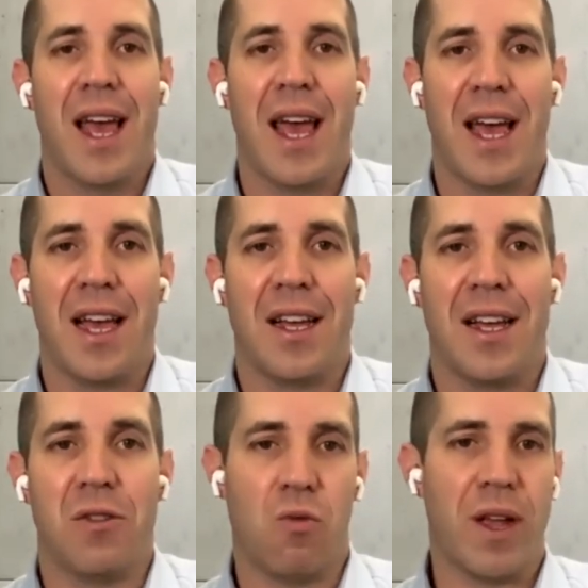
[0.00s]

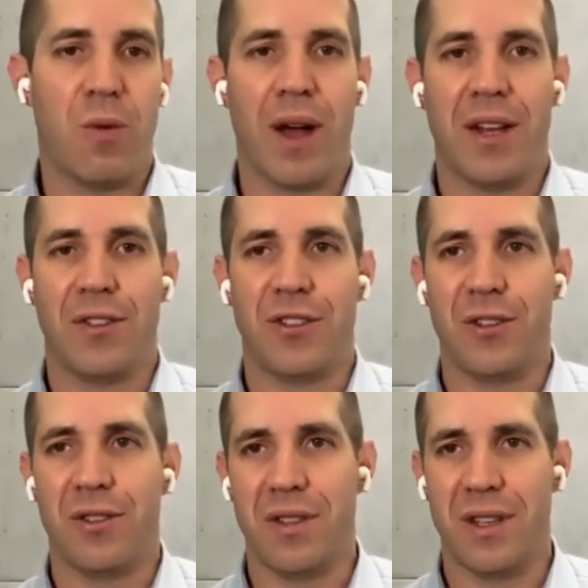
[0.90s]
and we went
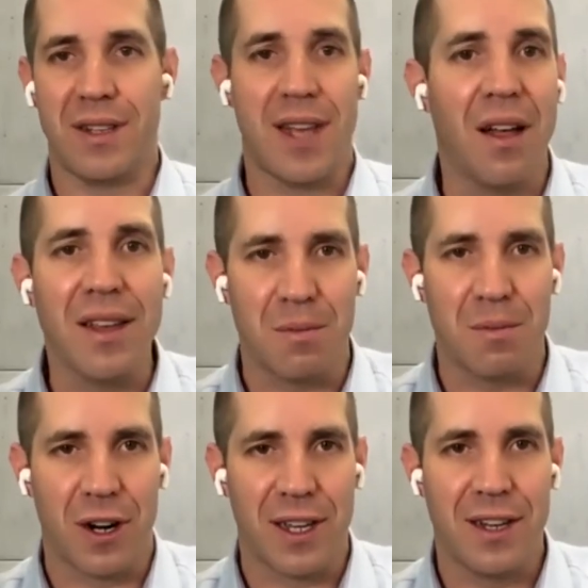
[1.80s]
to the Italian
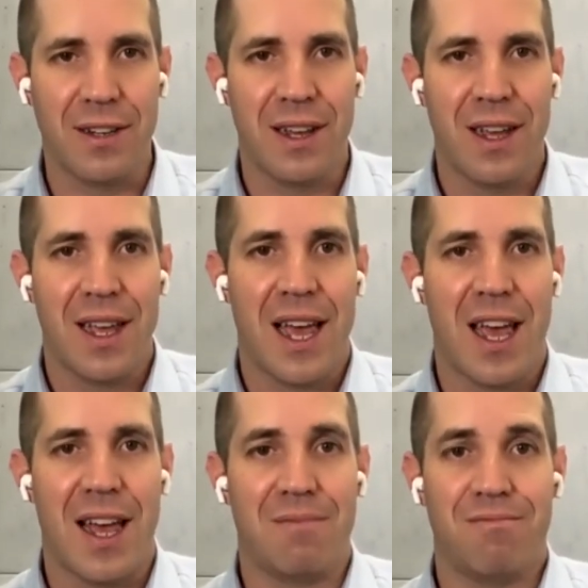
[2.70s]
market
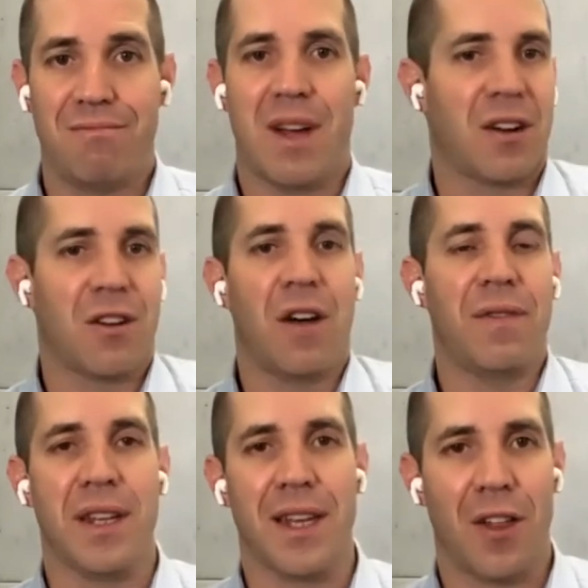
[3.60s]
and had a
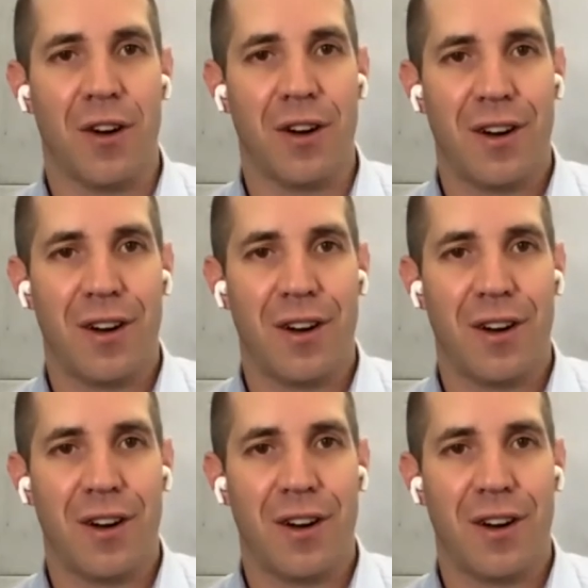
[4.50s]
coffee together.